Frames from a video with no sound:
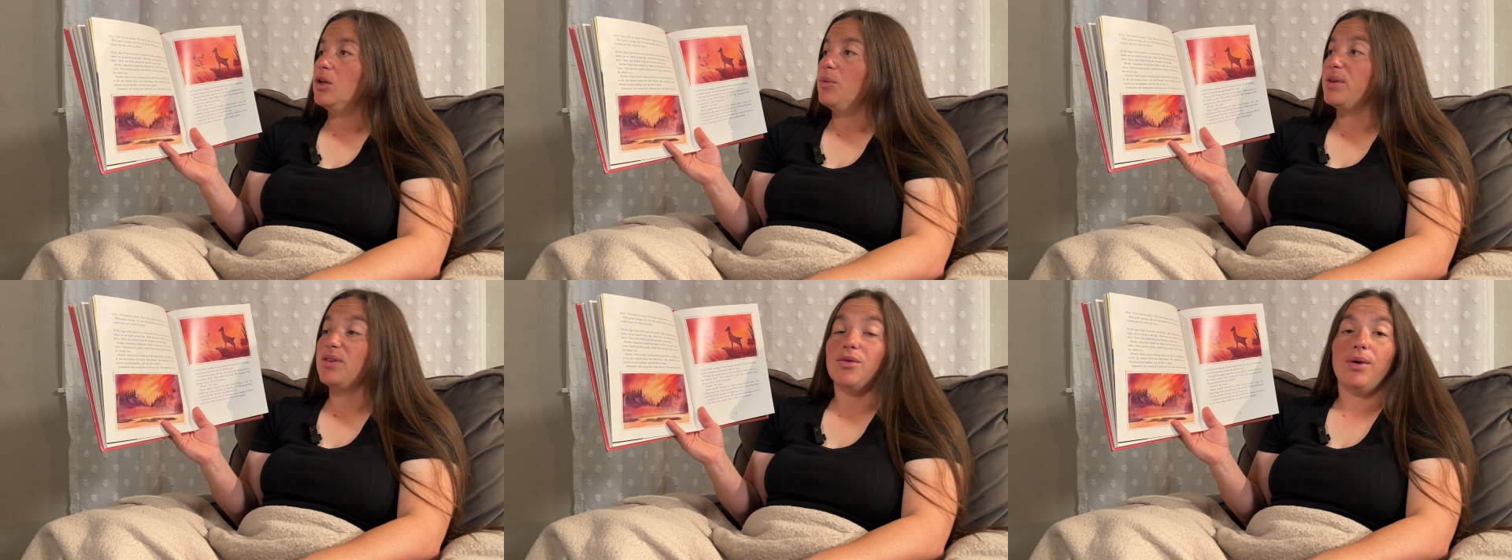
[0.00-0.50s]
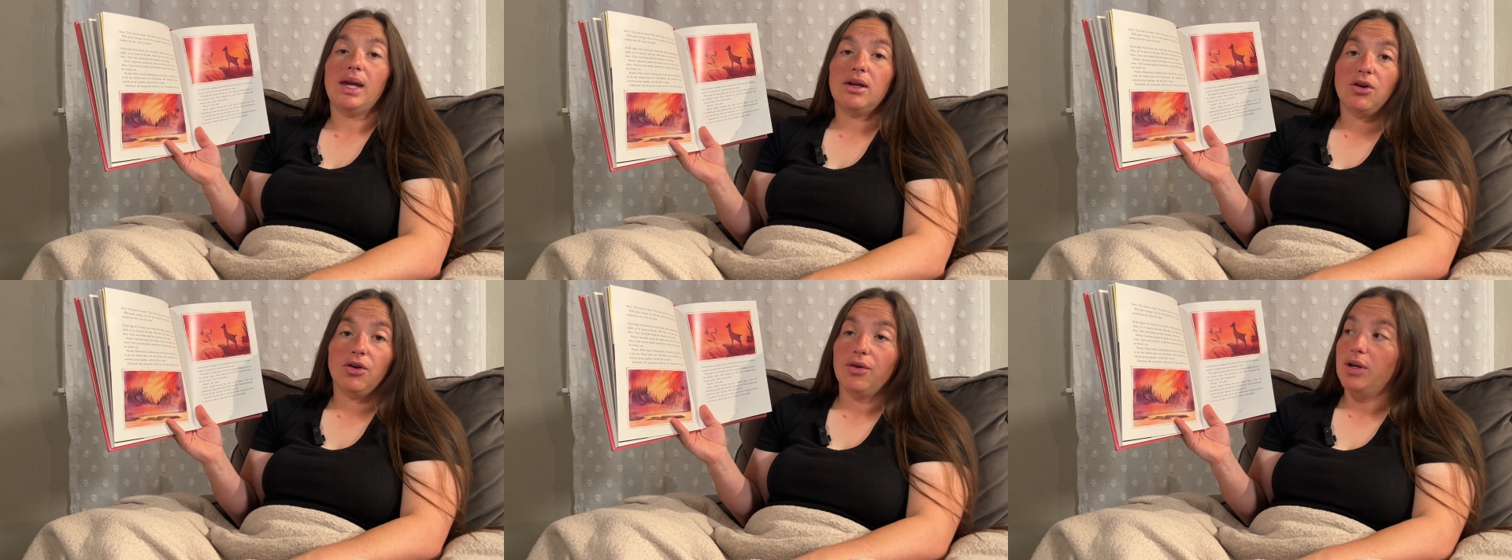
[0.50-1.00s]
With great
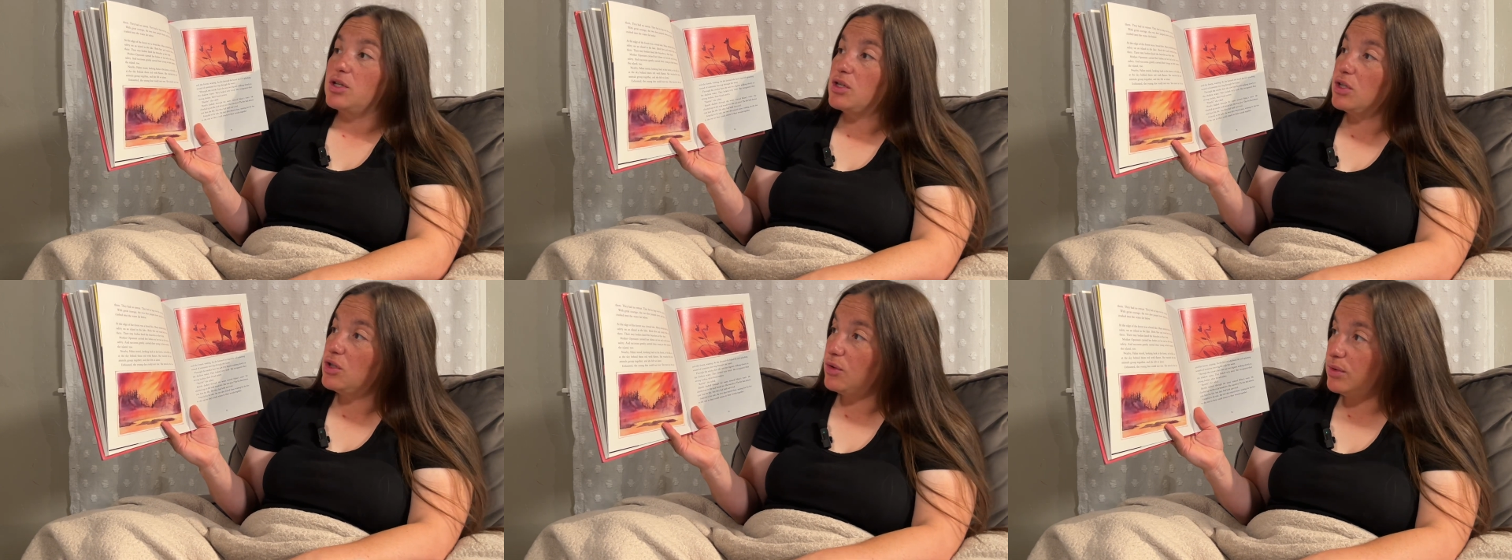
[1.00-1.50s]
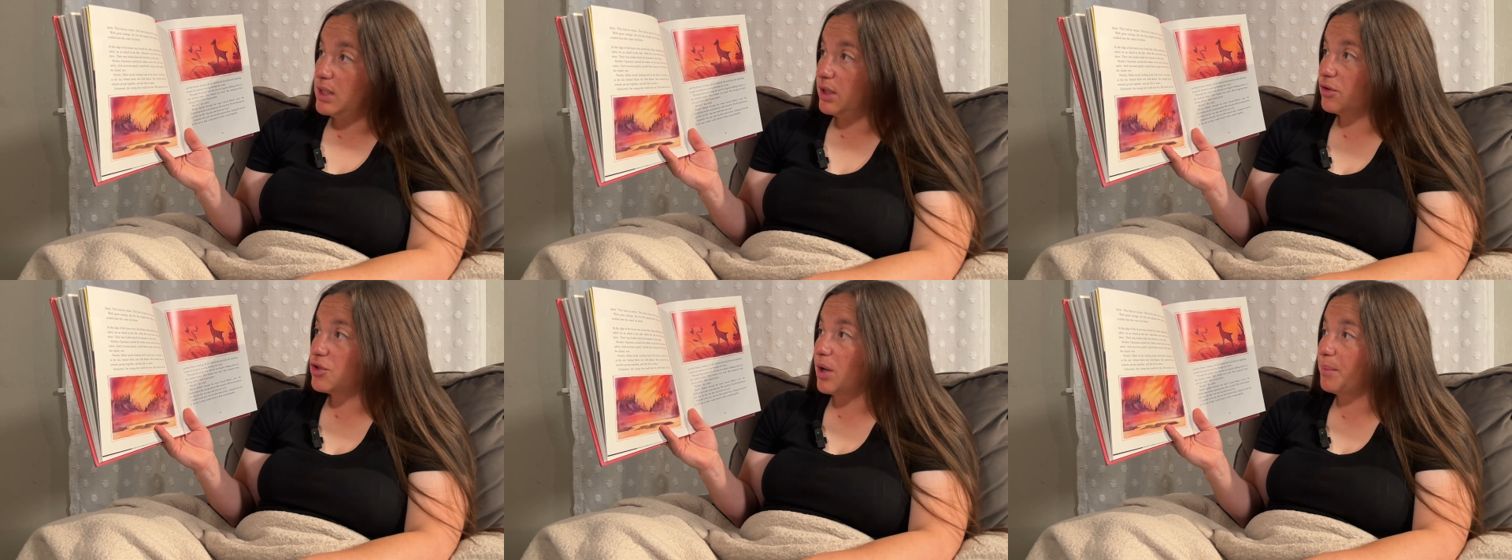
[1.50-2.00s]
courage, the two
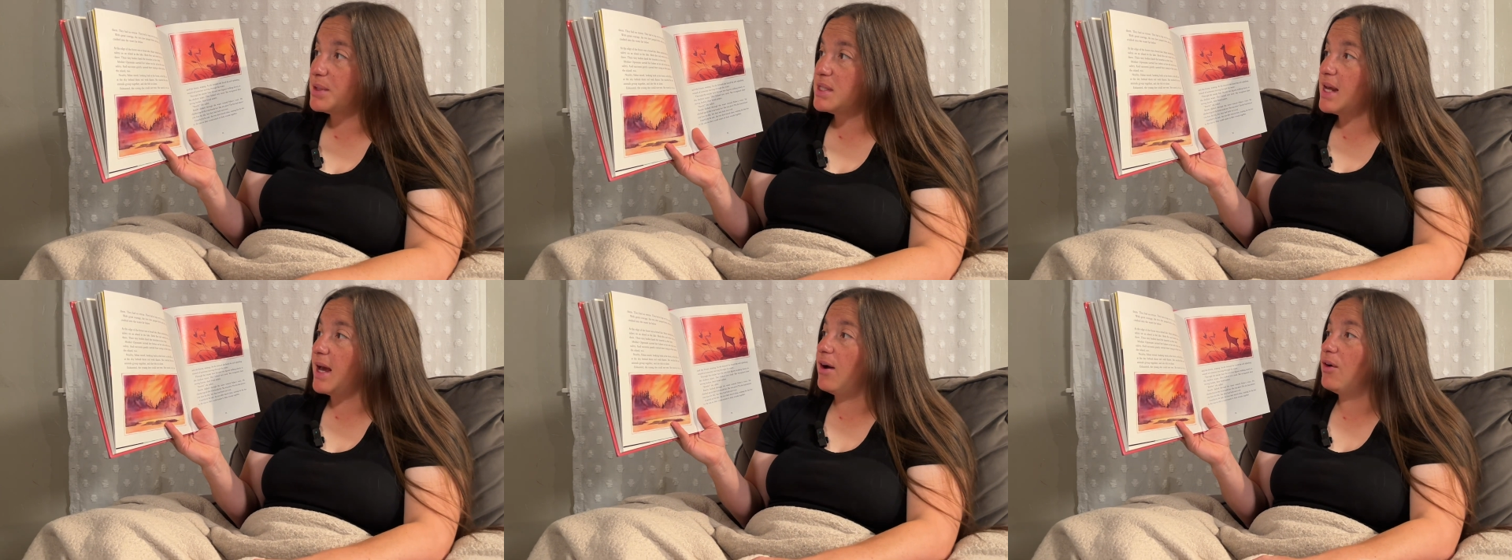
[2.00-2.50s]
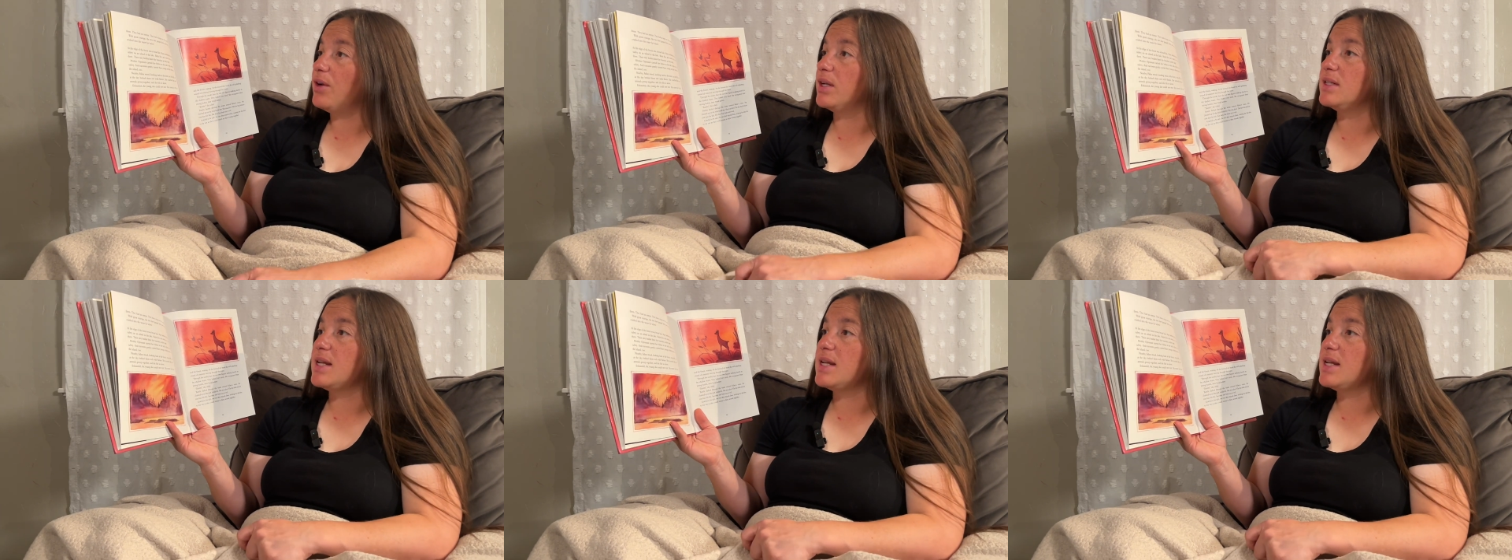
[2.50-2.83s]
deer jumped down and